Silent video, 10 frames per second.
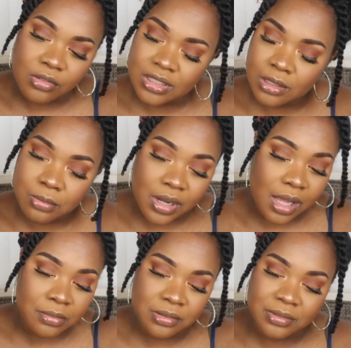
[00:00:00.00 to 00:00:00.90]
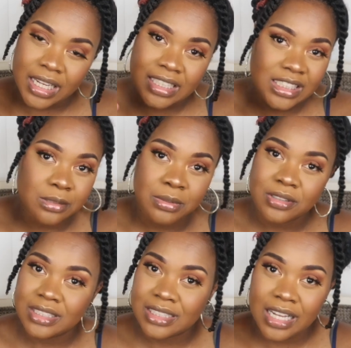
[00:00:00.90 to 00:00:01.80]
what's the problem? Like this
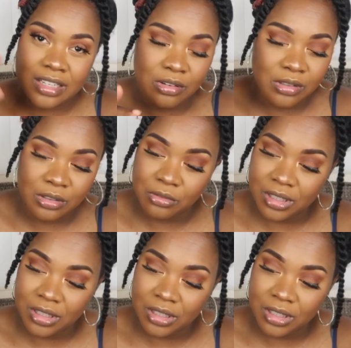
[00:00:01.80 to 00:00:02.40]
milk is not going